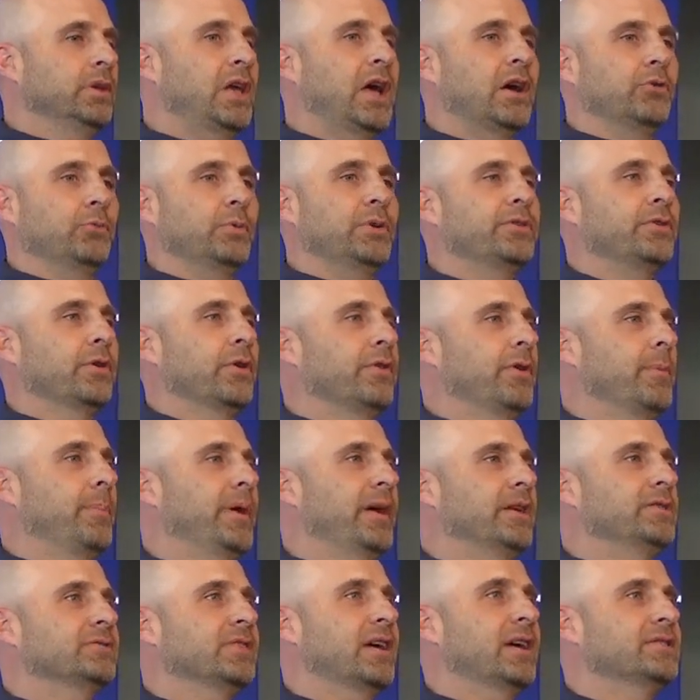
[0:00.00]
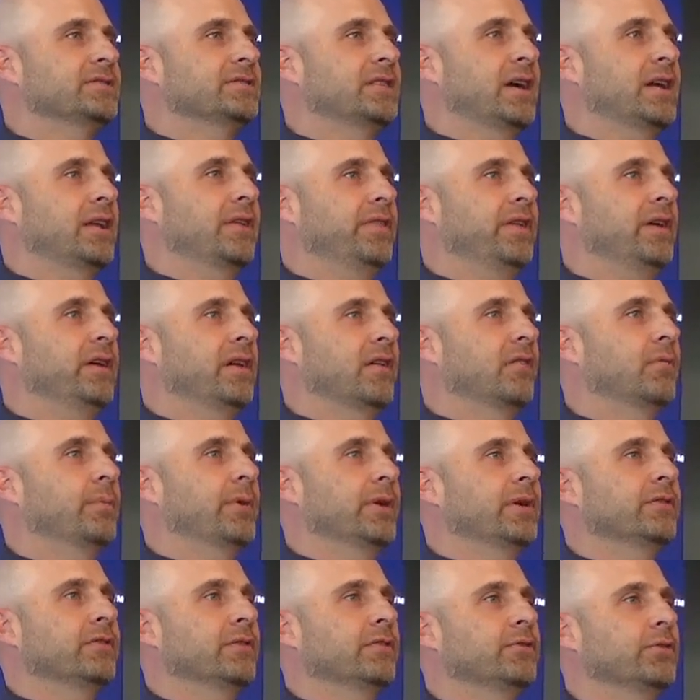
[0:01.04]
Yeah, as we turned the page last night, I think
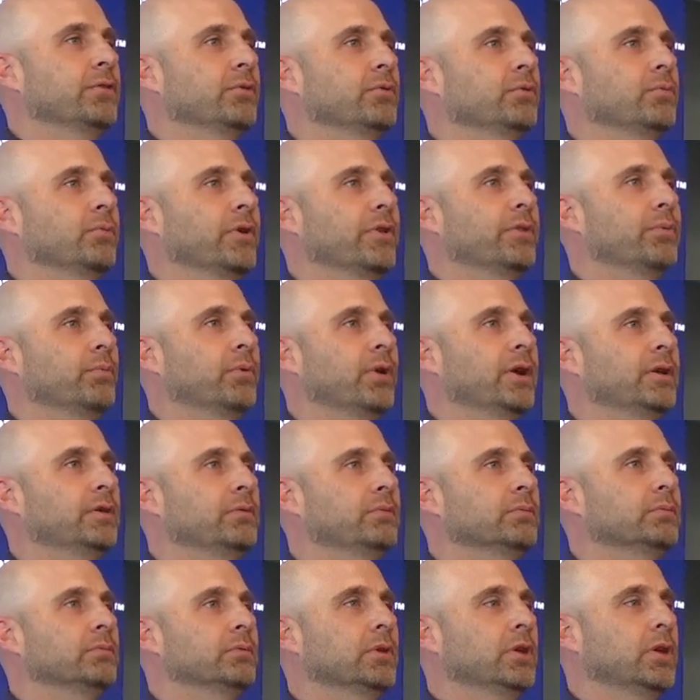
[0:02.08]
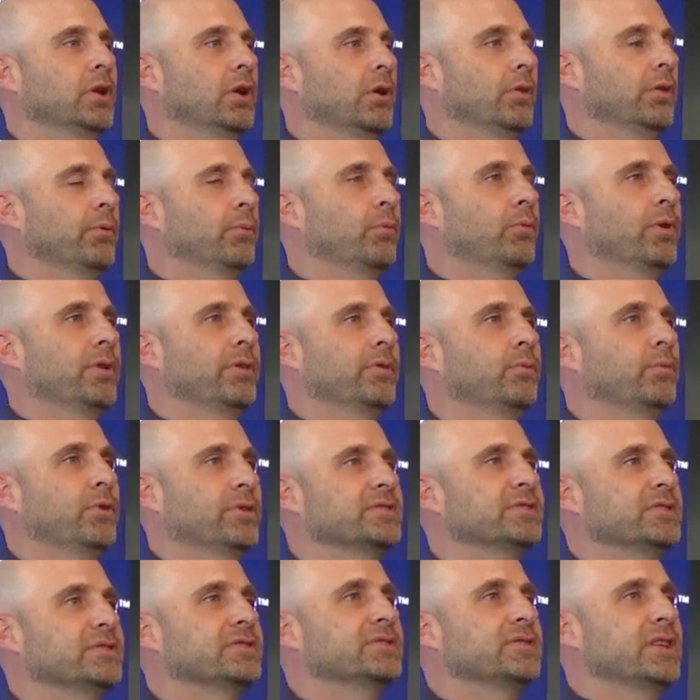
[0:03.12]
everybody's in tune with what, you know,
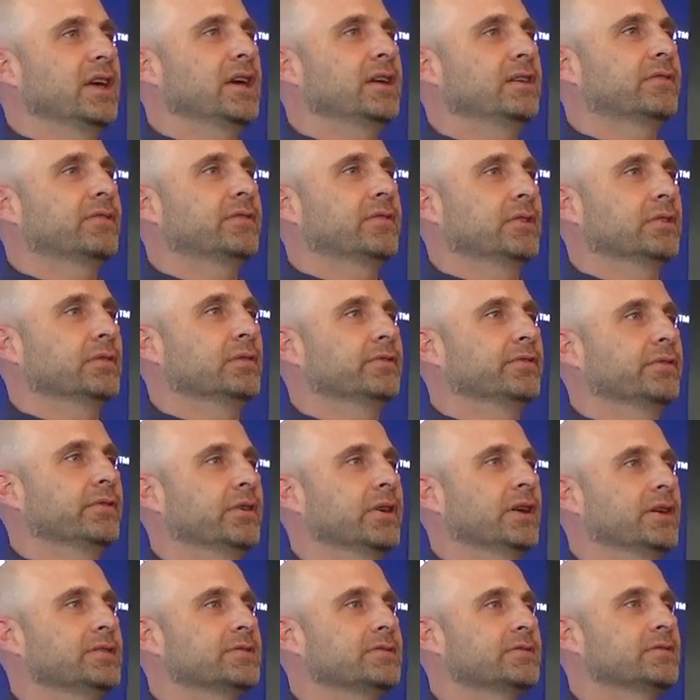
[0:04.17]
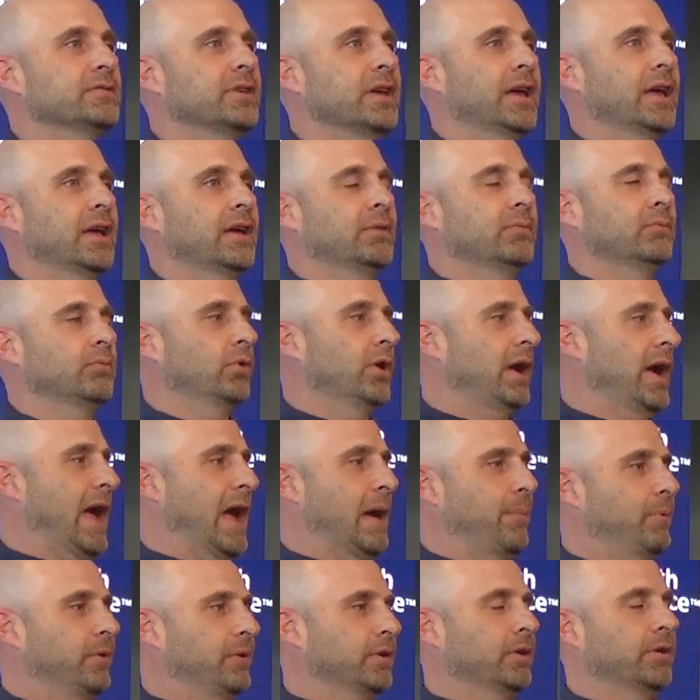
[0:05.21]
what's at stake still for us, and what
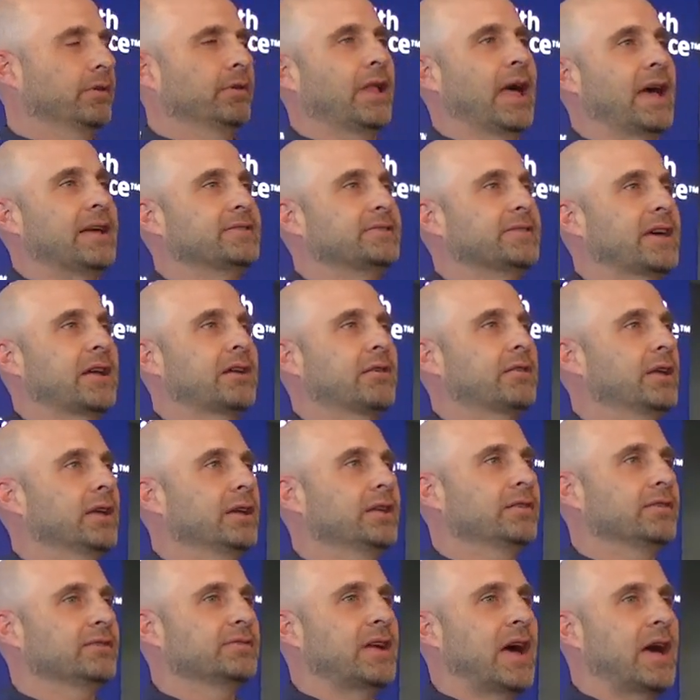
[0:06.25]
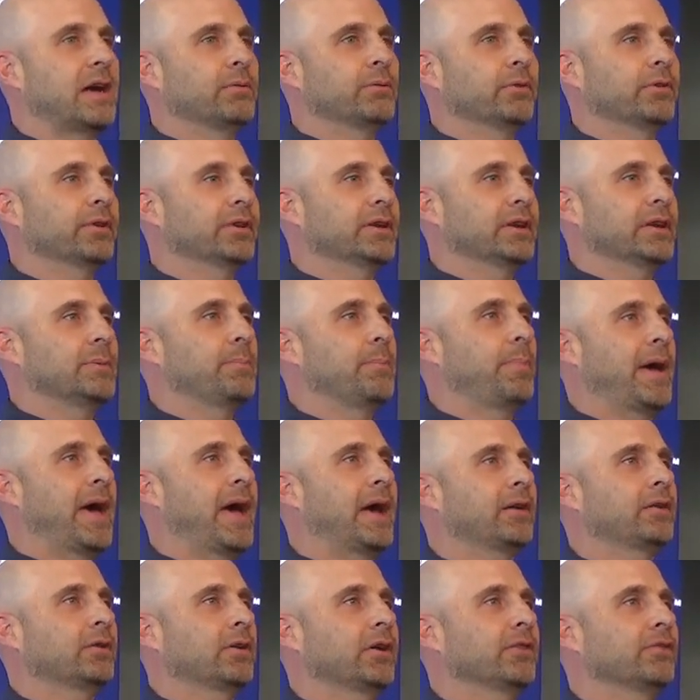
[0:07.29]
happened on last Saturday does not really
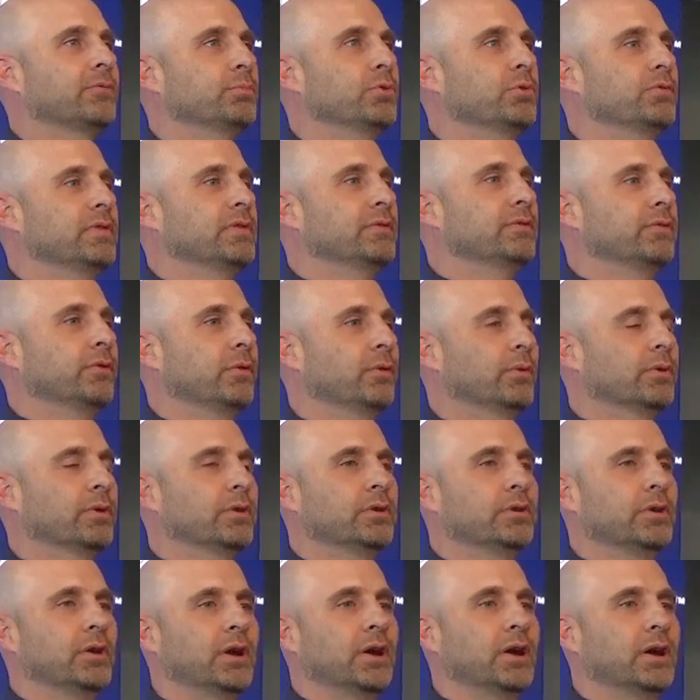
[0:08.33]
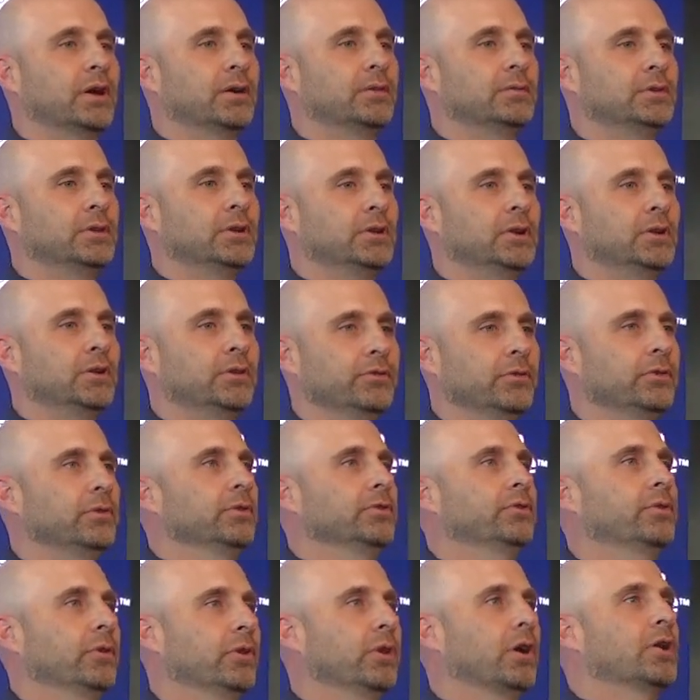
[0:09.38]
impact us moving forward to
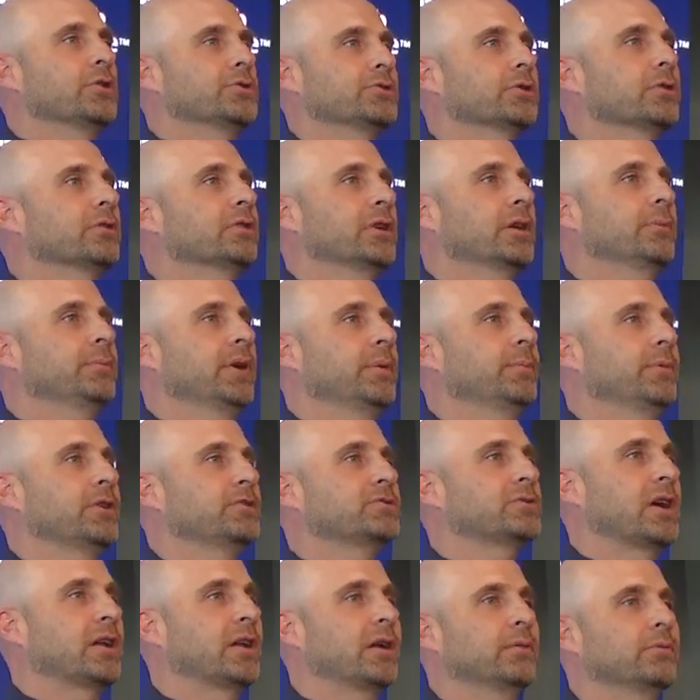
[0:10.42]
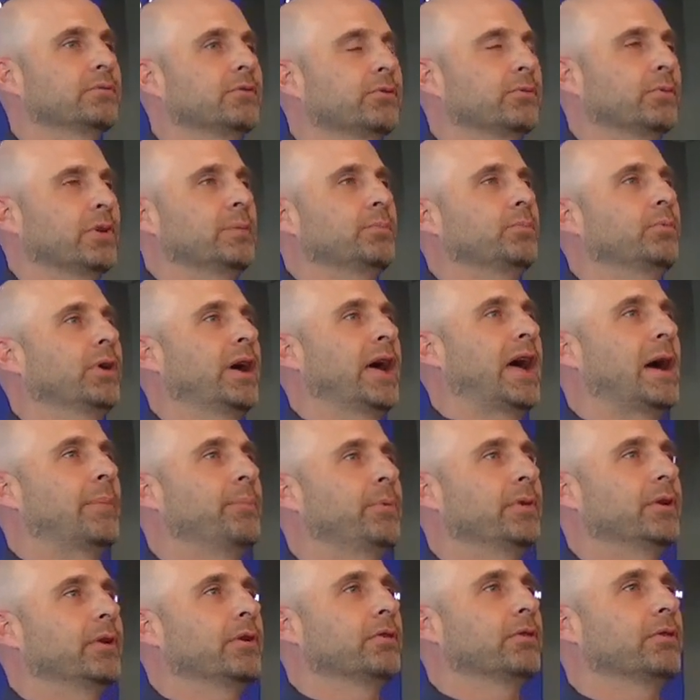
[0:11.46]
a large degree. I mean, I'm not trying to sweep what
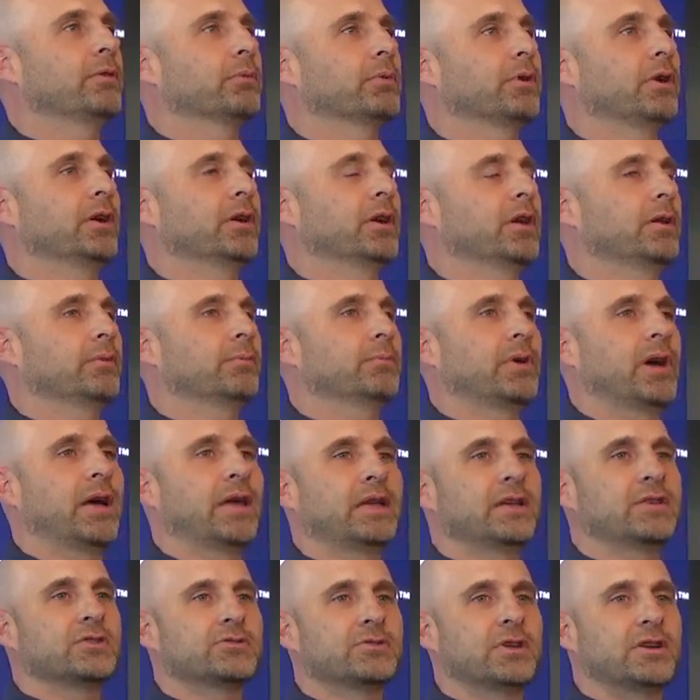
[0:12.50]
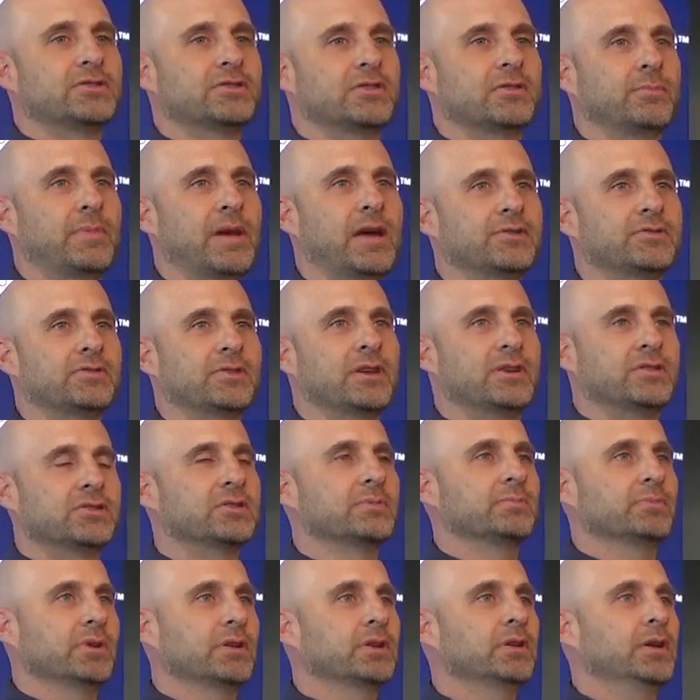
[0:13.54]
happened under the rug by any stretch of the
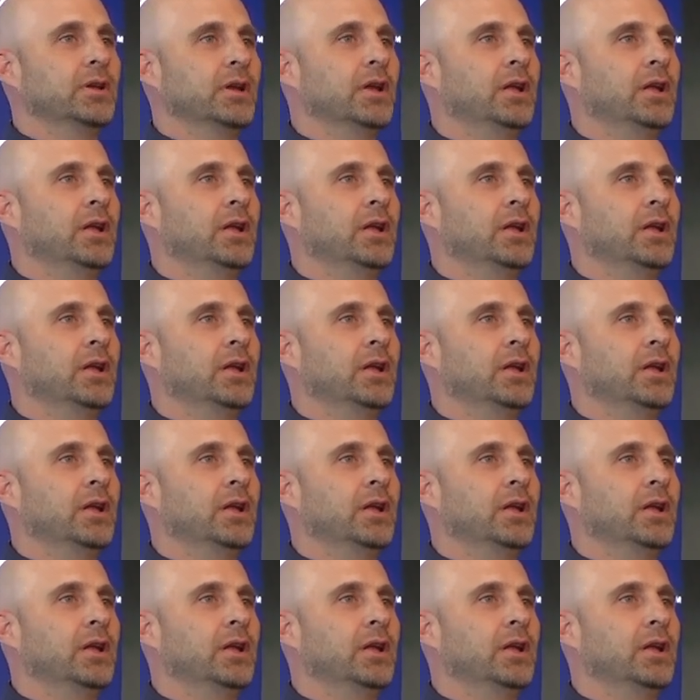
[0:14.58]
imagination, but